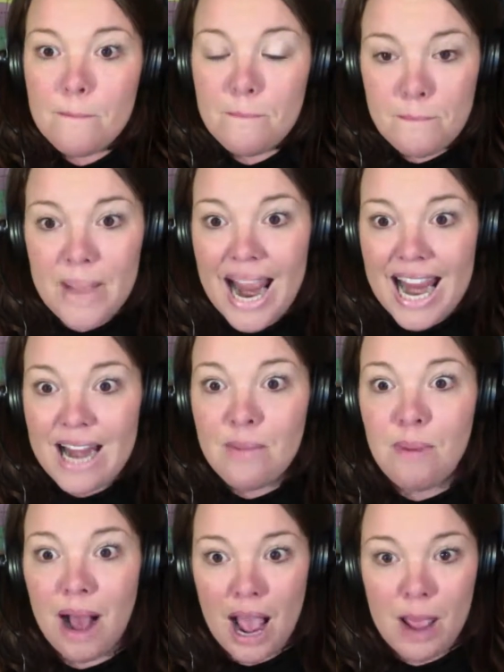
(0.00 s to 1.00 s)
made
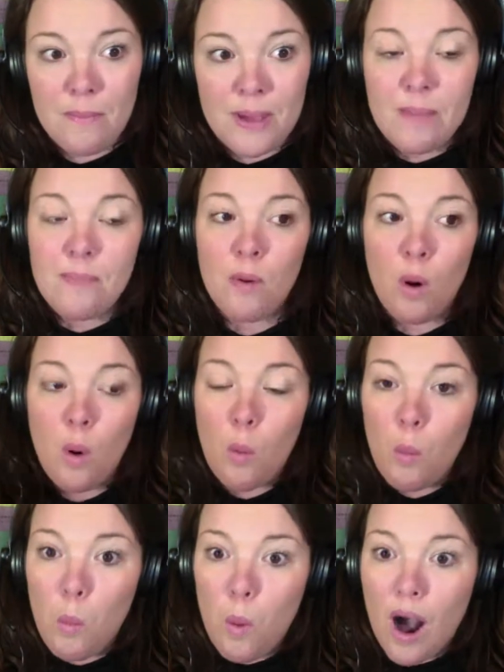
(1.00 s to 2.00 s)
by people.
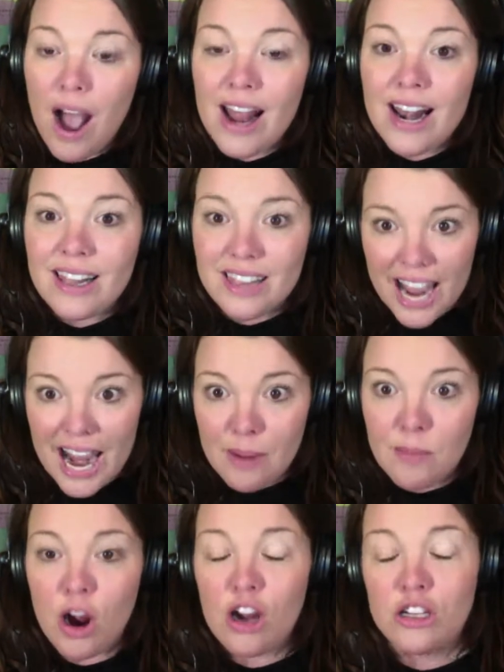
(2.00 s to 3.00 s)
What
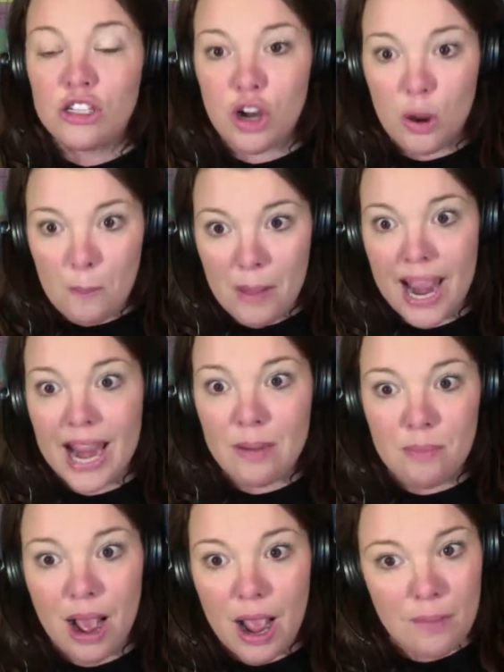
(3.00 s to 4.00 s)
landmarks are made
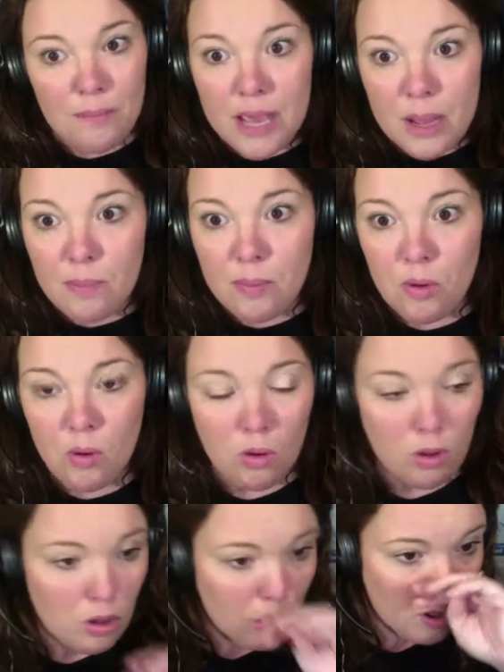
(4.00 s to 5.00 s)
by people?
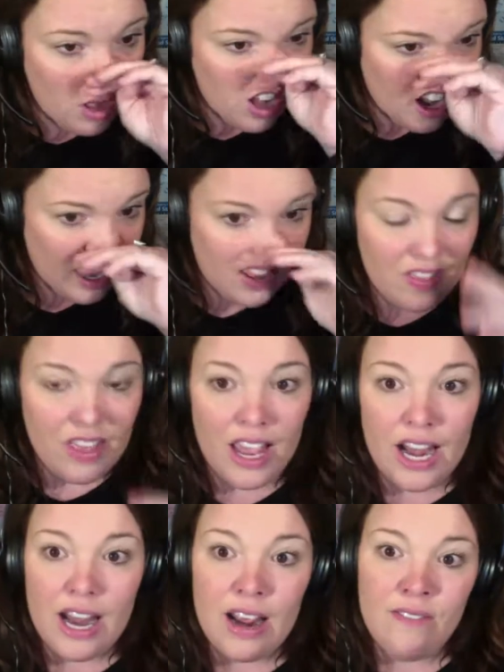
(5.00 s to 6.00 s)
And
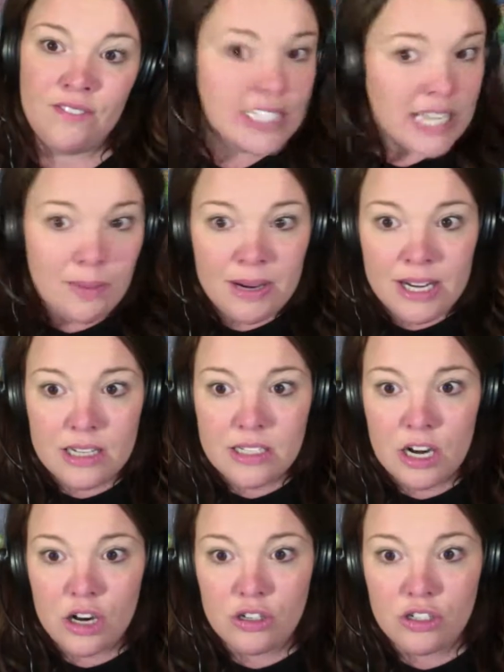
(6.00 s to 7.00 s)
then if Timmy doesn't
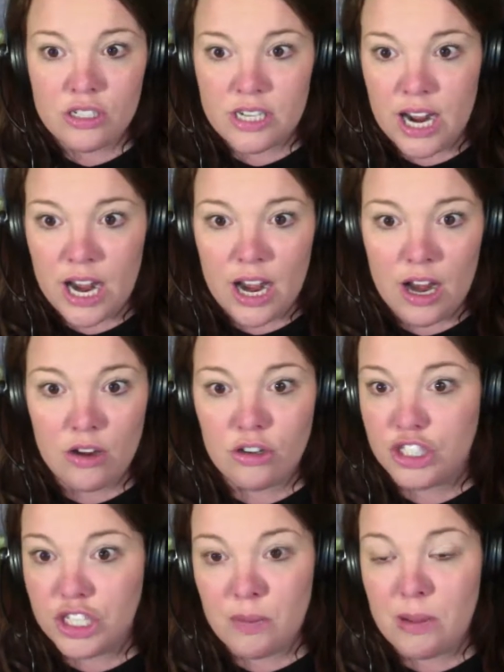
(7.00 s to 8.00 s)
understand, or
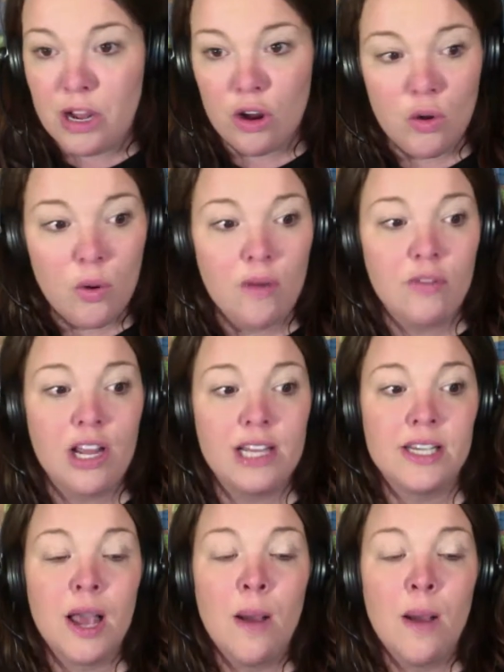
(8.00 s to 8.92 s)
Jimmy, or whoever it is,